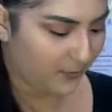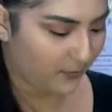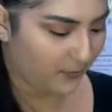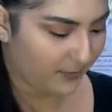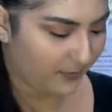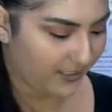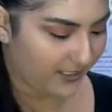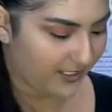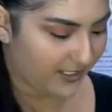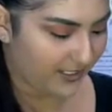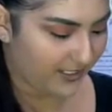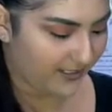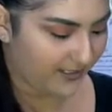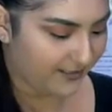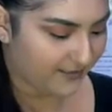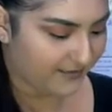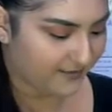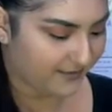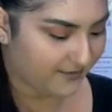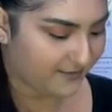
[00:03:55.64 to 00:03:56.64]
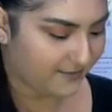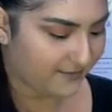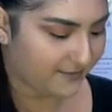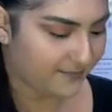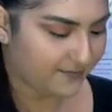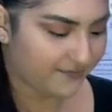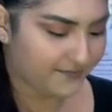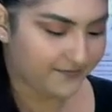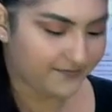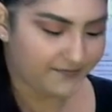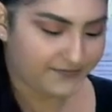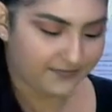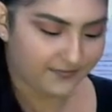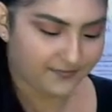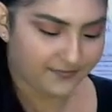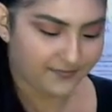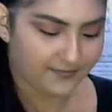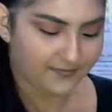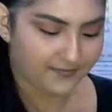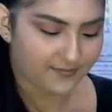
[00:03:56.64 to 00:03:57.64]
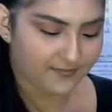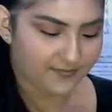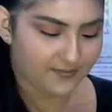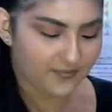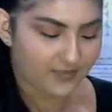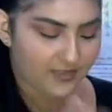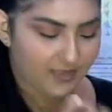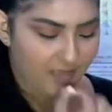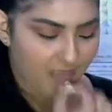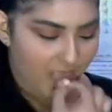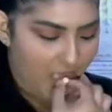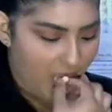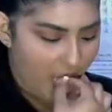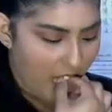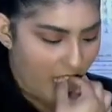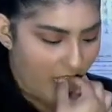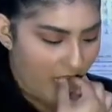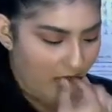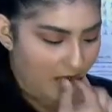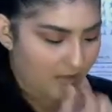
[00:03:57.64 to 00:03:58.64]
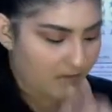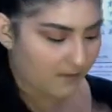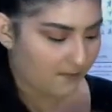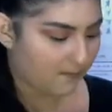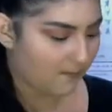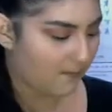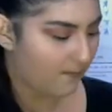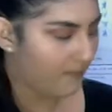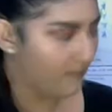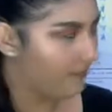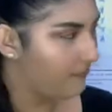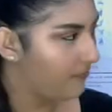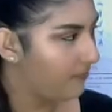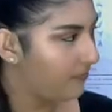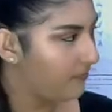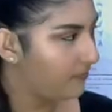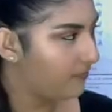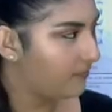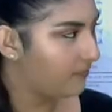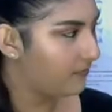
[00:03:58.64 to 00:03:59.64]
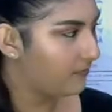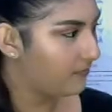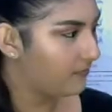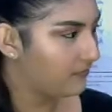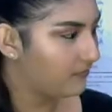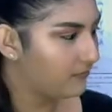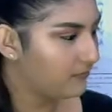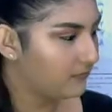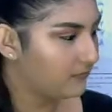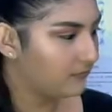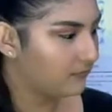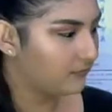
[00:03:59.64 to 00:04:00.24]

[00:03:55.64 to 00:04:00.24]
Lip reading: (silent)